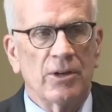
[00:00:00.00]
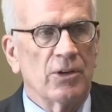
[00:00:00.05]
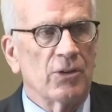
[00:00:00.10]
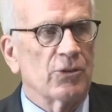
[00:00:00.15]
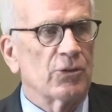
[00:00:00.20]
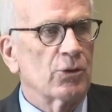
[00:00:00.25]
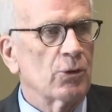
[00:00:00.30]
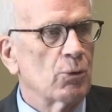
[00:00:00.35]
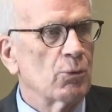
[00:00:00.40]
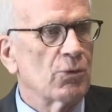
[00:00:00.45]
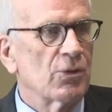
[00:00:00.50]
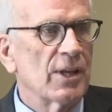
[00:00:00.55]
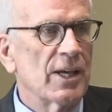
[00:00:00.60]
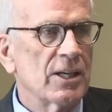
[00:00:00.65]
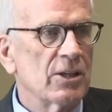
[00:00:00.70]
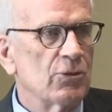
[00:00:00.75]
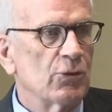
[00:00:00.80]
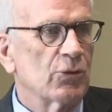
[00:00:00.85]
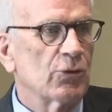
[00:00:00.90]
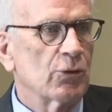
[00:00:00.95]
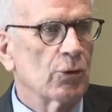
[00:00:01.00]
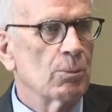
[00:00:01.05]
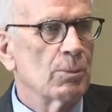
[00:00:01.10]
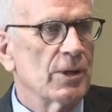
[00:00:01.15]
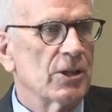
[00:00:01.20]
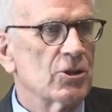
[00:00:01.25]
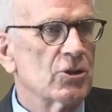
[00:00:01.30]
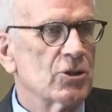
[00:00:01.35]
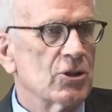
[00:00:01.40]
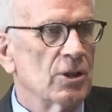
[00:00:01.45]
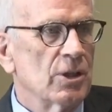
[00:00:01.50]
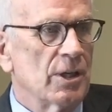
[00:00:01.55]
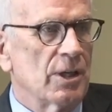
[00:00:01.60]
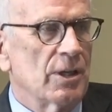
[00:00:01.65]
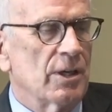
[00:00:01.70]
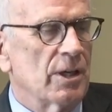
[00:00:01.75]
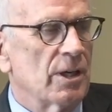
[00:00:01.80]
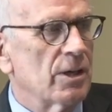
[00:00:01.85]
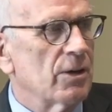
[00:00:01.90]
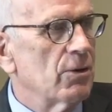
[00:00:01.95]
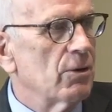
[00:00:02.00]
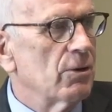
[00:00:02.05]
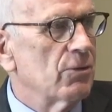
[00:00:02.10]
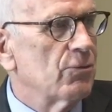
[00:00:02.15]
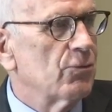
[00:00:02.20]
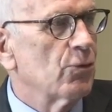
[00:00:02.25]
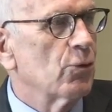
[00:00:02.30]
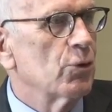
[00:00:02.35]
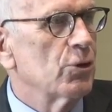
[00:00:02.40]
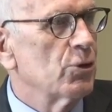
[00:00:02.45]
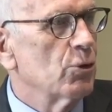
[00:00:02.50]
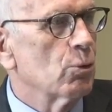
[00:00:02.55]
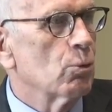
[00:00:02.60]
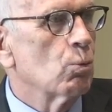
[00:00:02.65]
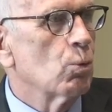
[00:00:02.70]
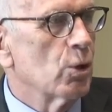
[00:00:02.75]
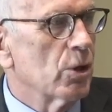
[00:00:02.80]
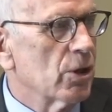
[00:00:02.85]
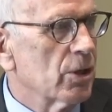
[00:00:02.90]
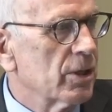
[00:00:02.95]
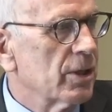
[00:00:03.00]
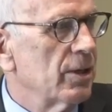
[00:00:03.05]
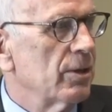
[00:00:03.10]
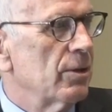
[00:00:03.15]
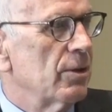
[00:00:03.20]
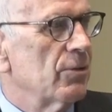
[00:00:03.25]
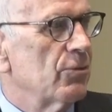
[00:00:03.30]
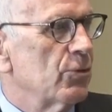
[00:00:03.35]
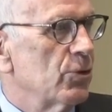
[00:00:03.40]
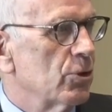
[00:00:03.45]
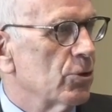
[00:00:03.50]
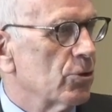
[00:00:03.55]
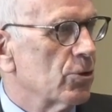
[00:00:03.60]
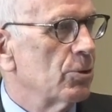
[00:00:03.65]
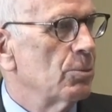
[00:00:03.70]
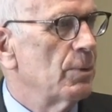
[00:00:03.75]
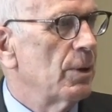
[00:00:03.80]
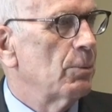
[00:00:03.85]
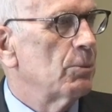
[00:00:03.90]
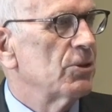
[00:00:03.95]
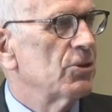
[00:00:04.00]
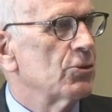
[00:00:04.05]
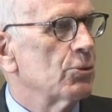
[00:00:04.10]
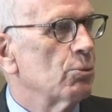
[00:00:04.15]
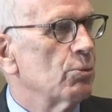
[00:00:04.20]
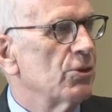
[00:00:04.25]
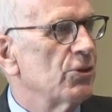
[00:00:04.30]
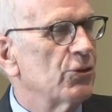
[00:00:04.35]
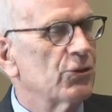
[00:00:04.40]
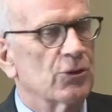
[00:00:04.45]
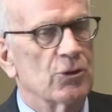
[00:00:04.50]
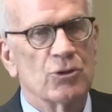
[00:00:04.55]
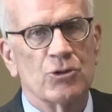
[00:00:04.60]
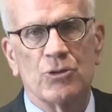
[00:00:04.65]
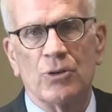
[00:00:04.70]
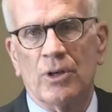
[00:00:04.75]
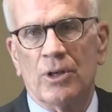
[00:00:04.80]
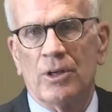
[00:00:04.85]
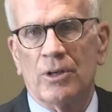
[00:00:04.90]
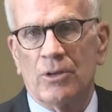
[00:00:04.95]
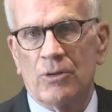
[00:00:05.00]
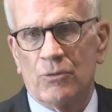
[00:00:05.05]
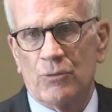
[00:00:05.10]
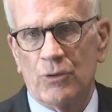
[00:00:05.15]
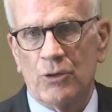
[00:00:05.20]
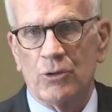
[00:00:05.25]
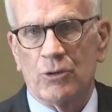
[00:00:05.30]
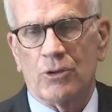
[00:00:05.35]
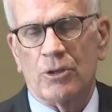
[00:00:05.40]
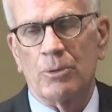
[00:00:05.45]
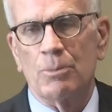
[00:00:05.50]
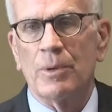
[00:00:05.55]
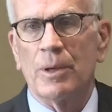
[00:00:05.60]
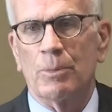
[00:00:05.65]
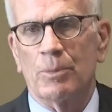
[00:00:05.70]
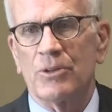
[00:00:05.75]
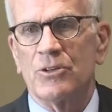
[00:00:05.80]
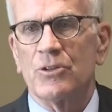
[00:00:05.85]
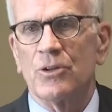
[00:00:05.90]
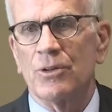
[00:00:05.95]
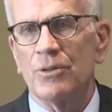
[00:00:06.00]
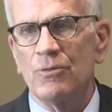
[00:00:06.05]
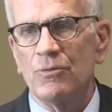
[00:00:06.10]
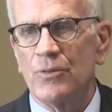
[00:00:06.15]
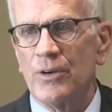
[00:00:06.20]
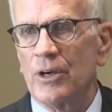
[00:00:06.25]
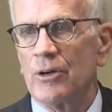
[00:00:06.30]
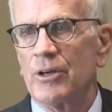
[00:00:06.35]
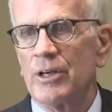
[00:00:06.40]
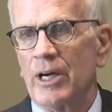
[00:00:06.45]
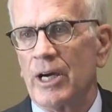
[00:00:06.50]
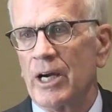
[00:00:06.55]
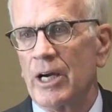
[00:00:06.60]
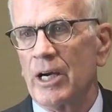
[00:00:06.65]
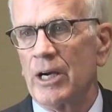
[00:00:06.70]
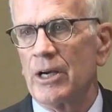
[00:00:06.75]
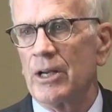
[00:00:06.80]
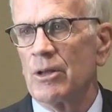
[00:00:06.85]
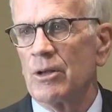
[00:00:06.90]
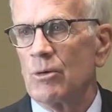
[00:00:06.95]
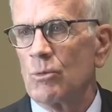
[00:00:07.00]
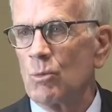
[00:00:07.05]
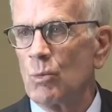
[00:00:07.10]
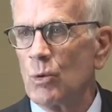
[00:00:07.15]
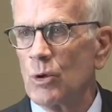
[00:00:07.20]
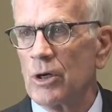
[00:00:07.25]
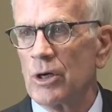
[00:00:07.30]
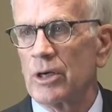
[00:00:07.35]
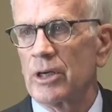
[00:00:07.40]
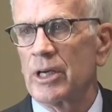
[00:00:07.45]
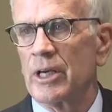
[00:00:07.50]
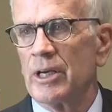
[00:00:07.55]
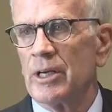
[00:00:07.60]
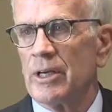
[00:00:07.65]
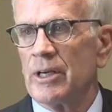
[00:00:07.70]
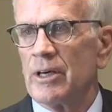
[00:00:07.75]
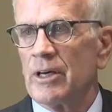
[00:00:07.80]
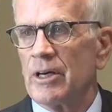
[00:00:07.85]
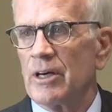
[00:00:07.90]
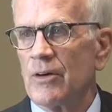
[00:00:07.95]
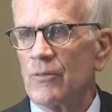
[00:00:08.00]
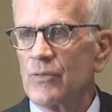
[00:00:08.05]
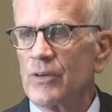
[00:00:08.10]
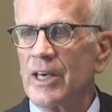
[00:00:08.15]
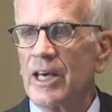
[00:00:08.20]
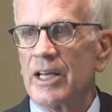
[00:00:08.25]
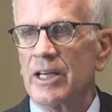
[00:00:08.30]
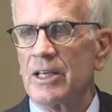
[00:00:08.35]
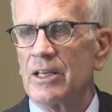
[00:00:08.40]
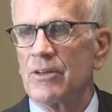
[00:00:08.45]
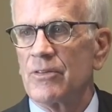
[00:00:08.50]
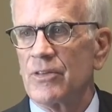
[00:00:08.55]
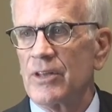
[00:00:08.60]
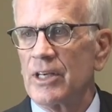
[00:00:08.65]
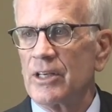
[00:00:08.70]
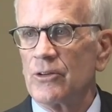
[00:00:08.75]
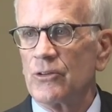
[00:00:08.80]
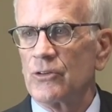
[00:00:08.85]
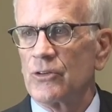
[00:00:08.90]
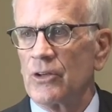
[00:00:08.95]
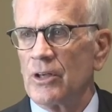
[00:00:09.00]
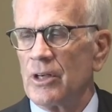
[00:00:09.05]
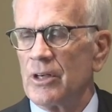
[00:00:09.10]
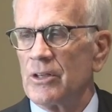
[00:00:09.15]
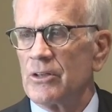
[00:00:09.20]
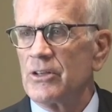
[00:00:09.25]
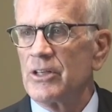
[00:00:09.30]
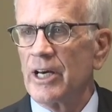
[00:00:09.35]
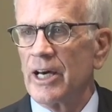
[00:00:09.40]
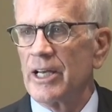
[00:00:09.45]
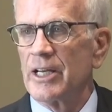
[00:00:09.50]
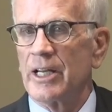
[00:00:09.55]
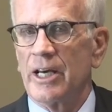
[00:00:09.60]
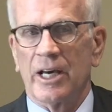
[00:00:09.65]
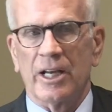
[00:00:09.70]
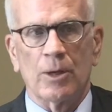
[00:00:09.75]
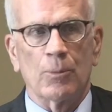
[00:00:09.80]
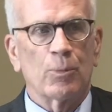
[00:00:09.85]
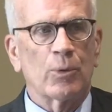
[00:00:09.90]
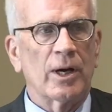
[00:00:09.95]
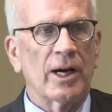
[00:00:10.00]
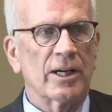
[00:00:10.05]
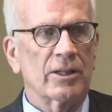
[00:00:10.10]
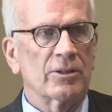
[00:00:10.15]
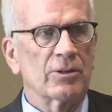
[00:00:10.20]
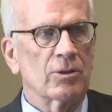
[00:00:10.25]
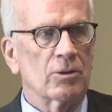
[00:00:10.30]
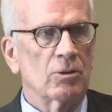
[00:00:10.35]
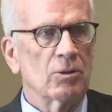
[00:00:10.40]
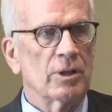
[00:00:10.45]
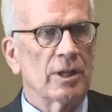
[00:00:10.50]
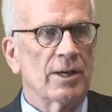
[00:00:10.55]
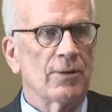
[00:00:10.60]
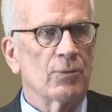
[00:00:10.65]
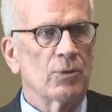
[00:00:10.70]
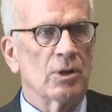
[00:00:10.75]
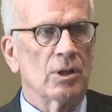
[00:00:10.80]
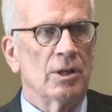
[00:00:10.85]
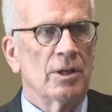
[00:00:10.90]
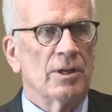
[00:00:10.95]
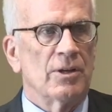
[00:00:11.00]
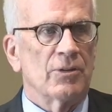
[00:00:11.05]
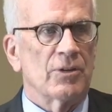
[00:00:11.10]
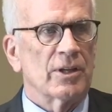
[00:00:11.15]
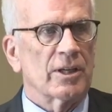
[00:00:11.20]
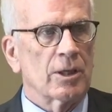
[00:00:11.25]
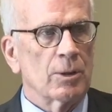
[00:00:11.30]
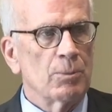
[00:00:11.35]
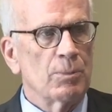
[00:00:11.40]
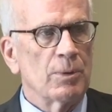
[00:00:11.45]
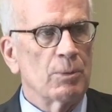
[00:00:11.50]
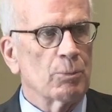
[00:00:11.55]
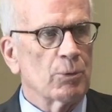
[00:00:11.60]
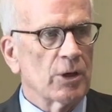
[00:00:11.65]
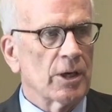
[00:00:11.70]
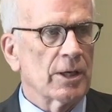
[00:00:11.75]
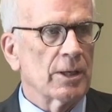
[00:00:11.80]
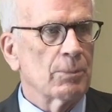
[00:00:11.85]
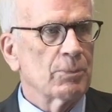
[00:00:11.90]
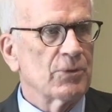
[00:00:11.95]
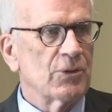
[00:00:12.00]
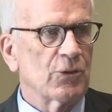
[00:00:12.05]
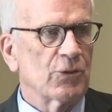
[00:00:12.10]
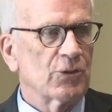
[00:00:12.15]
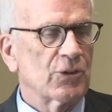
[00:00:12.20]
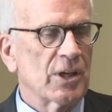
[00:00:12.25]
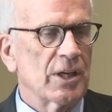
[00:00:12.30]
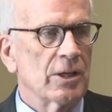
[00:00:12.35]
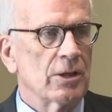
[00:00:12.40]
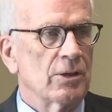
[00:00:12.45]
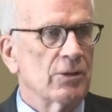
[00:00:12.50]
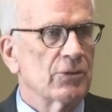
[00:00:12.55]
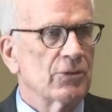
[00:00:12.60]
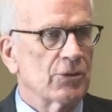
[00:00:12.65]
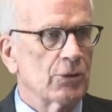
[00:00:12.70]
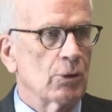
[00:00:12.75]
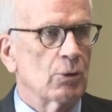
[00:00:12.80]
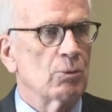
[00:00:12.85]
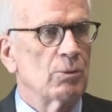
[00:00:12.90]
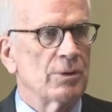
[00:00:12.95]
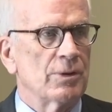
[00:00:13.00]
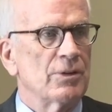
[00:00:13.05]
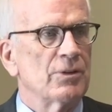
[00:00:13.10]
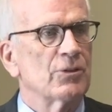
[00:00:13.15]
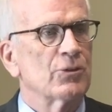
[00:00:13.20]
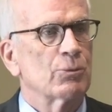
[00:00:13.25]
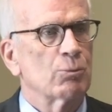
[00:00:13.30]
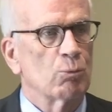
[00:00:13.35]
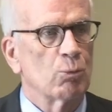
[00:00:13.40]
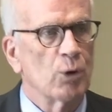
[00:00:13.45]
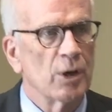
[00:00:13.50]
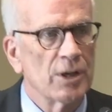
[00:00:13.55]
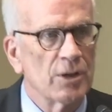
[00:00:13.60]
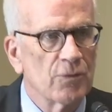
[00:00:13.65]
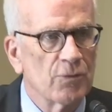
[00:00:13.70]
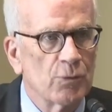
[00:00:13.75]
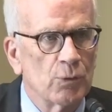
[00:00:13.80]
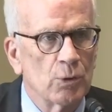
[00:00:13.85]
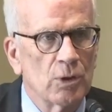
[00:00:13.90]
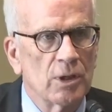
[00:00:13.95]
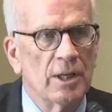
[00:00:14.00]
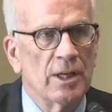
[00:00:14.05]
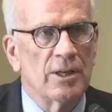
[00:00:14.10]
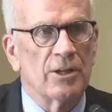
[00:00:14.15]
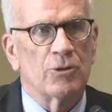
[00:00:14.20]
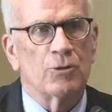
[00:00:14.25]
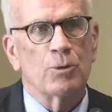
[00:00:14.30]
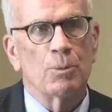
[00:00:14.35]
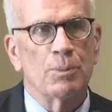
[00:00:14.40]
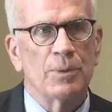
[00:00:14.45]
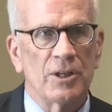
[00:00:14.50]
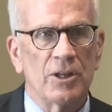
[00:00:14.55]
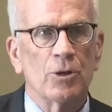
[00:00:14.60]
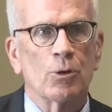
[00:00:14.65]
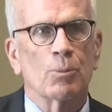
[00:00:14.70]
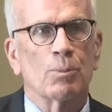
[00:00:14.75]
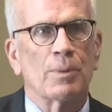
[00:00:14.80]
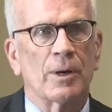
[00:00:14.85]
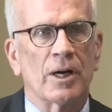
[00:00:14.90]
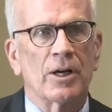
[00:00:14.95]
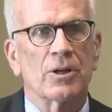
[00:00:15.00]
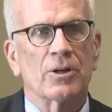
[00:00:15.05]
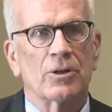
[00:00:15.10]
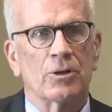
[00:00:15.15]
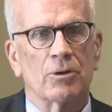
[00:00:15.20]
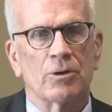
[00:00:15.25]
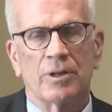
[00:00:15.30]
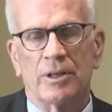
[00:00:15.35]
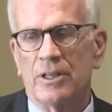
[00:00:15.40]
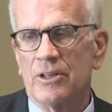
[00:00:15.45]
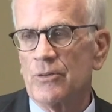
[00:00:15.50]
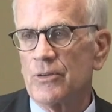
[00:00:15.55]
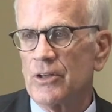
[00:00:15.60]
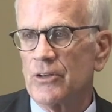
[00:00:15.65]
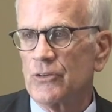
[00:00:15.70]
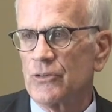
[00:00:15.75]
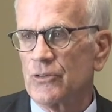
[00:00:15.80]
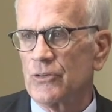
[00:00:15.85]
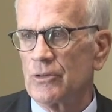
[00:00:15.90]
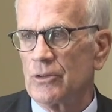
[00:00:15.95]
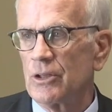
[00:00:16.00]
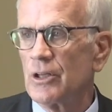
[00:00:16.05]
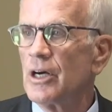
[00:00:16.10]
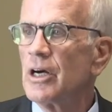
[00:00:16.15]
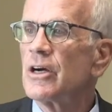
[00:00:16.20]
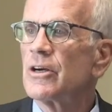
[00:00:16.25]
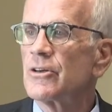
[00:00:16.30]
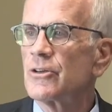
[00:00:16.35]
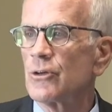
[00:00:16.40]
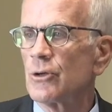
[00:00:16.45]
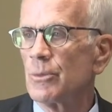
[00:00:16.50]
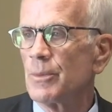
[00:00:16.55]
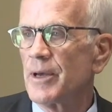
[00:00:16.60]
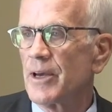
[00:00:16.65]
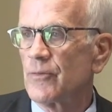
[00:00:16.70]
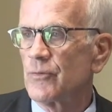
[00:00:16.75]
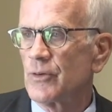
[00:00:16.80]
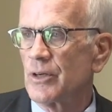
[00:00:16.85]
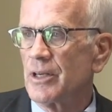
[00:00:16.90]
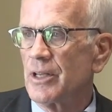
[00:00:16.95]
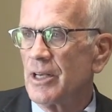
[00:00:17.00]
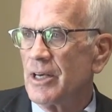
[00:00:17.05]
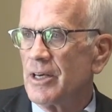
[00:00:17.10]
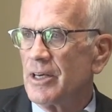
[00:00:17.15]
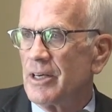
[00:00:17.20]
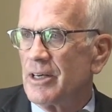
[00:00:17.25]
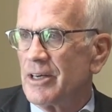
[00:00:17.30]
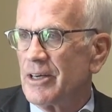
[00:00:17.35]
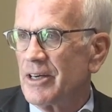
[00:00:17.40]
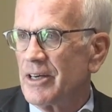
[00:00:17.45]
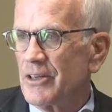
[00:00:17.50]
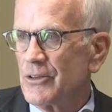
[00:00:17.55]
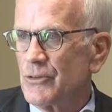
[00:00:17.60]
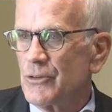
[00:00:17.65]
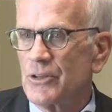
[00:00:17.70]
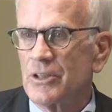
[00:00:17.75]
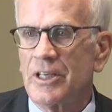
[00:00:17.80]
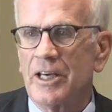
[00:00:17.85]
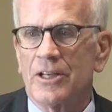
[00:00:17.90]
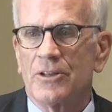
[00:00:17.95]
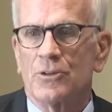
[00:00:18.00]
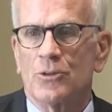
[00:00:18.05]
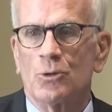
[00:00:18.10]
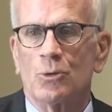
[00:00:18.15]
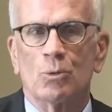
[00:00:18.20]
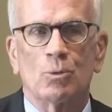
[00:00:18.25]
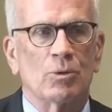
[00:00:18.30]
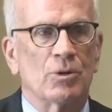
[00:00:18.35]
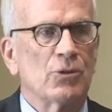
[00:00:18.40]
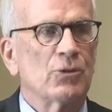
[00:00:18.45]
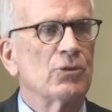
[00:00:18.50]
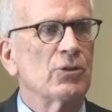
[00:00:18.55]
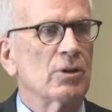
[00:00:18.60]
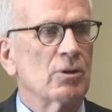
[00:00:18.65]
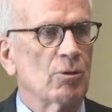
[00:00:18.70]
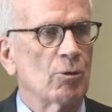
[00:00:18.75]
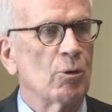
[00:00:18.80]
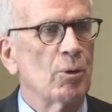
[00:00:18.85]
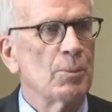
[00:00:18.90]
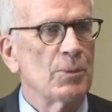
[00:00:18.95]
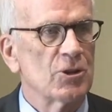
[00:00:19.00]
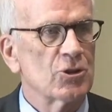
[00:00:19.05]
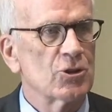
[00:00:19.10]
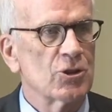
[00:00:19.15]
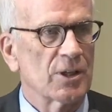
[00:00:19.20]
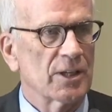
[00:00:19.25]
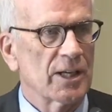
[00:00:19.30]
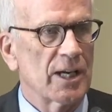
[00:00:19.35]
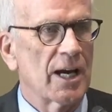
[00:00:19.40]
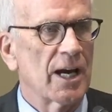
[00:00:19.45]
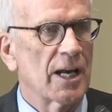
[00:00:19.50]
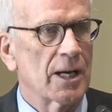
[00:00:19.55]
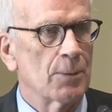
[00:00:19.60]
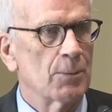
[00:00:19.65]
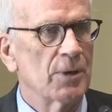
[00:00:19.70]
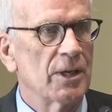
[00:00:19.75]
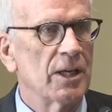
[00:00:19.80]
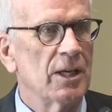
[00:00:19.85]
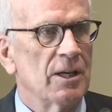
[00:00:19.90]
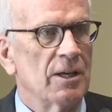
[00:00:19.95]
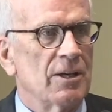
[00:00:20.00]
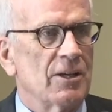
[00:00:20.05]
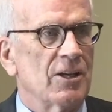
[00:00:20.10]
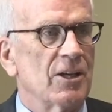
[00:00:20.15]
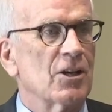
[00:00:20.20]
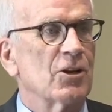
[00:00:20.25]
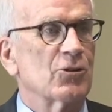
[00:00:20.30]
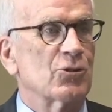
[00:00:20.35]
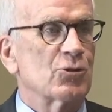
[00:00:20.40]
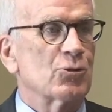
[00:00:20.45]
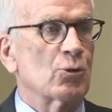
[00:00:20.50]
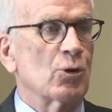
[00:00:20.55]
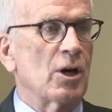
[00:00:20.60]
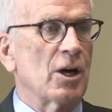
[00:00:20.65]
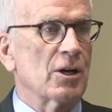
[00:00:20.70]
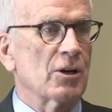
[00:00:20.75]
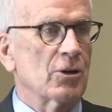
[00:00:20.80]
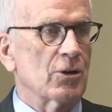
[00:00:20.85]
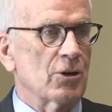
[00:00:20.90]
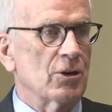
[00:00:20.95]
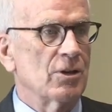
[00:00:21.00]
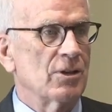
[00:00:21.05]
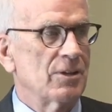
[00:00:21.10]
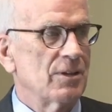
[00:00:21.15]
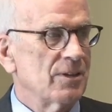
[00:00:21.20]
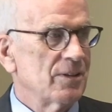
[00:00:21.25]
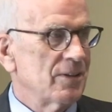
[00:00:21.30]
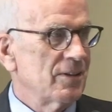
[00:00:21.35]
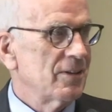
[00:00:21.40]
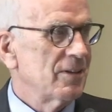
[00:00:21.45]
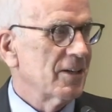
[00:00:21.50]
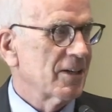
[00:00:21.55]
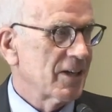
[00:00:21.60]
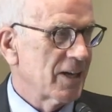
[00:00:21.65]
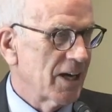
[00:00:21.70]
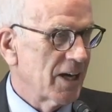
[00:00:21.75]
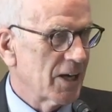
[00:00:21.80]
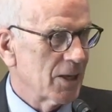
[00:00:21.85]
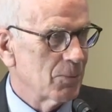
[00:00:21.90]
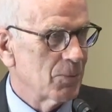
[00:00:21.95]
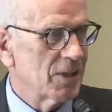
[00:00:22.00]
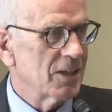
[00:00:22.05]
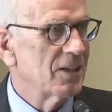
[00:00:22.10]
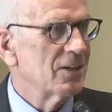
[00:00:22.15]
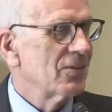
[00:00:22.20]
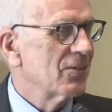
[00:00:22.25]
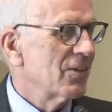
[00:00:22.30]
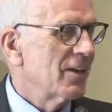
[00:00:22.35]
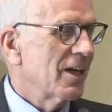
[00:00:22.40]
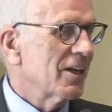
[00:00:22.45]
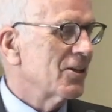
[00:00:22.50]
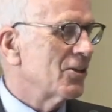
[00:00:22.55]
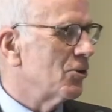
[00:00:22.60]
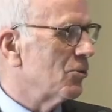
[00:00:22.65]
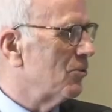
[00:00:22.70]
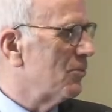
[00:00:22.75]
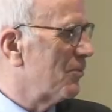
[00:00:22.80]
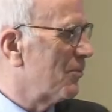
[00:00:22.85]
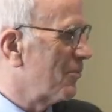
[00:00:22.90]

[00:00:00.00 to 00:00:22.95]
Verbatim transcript: So thank you so much uh, for your work, for your commitment to research, for your commitment to the very hard work of getting things done on a practical level that can be brought up to scale. So it's wonderful to be your partner in this long-term effort uh, to get to a zero-emission economy and a stronger economy. Thank you.